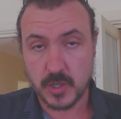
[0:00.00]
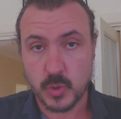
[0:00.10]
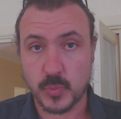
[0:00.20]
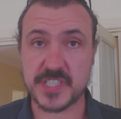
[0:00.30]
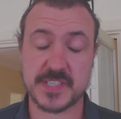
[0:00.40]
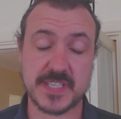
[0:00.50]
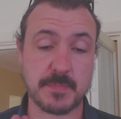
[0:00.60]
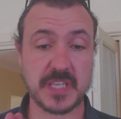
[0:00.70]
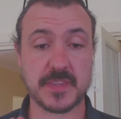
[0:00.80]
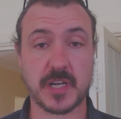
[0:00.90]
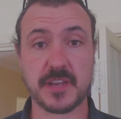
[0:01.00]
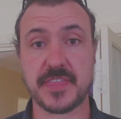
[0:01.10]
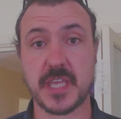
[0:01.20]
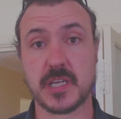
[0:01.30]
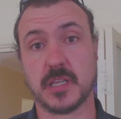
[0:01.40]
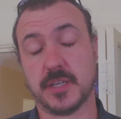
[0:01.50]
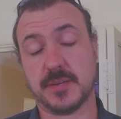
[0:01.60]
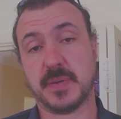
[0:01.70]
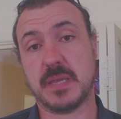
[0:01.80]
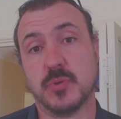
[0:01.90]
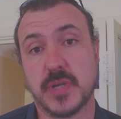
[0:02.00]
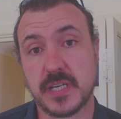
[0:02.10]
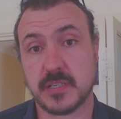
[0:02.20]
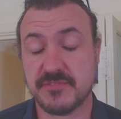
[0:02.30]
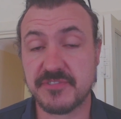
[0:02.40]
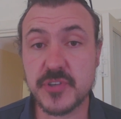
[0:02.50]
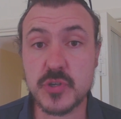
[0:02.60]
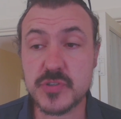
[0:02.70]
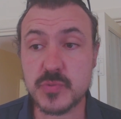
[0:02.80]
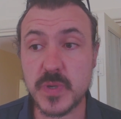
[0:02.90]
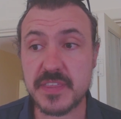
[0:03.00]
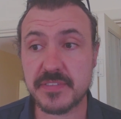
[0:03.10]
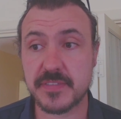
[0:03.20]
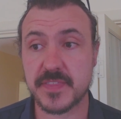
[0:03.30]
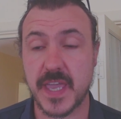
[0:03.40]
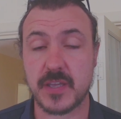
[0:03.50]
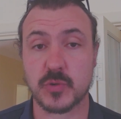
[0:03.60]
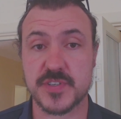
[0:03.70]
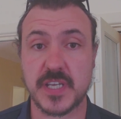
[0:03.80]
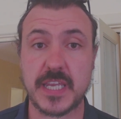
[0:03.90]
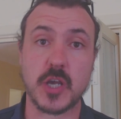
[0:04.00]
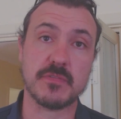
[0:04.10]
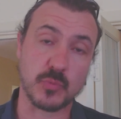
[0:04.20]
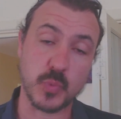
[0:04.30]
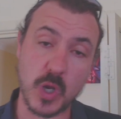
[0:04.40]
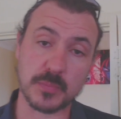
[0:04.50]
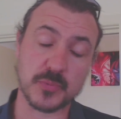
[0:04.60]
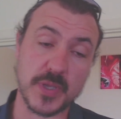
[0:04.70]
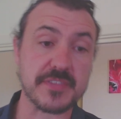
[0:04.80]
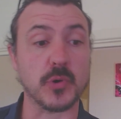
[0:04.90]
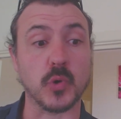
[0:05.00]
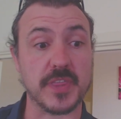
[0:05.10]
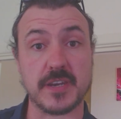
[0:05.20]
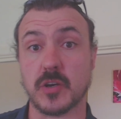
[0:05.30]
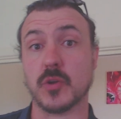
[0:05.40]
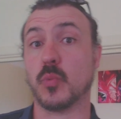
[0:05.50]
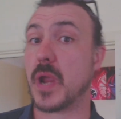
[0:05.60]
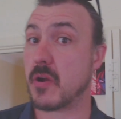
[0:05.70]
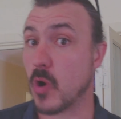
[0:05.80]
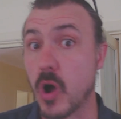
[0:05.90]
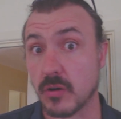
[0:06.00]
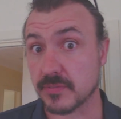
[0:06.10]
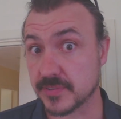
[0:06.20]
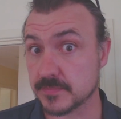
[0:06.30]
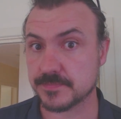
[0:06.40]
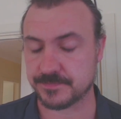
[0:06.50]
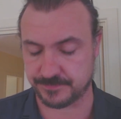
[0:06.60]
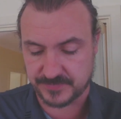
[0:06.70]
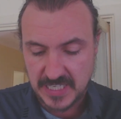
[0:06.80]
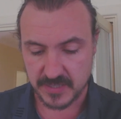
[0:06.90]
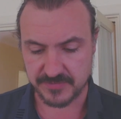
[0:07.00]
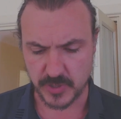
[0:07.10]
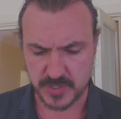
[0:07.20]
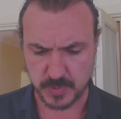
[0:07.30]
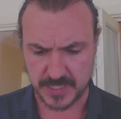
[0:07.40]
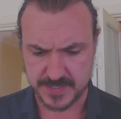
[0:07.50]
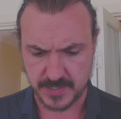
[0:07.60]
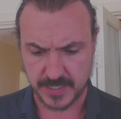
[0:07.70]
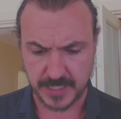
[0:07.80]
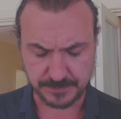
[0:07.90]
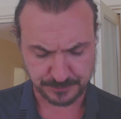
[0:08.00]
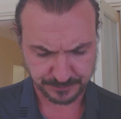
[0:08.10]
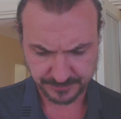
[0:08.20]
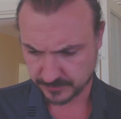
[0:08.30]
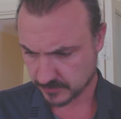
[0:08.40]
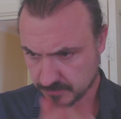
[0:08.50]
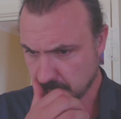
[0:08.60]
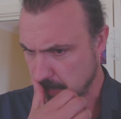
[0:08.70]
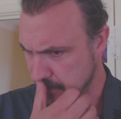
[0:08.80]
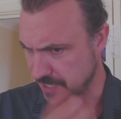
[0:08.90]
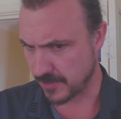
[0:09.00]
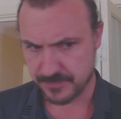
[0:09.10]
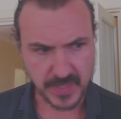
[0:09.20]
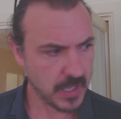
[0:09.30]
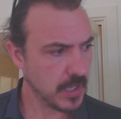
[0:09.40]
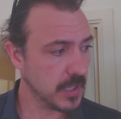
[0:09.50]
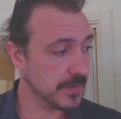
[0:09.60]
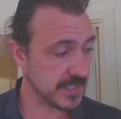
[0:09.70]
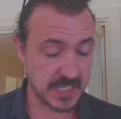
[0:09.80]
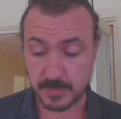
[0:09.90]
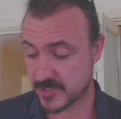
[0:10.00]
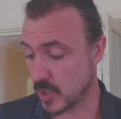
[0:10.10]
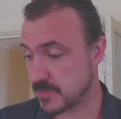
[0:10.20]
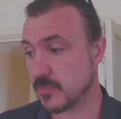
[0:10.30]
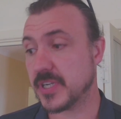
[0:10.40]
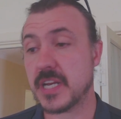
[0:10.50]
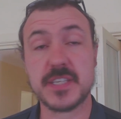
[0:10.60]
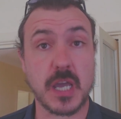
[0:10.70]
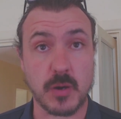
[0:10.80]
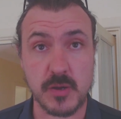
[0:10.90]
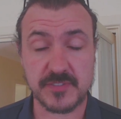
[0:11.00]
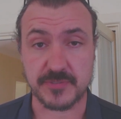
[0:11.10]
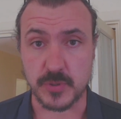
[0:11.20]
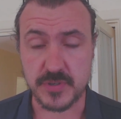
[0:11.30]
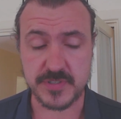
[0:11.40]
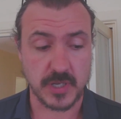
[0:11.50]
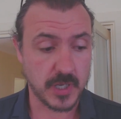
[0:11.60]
Which is something that I think a lot of people get confused with, they also get overwhelmed with, or they're not aware of in the first place. Okay? So, there's a couple of terms that we need to go over first.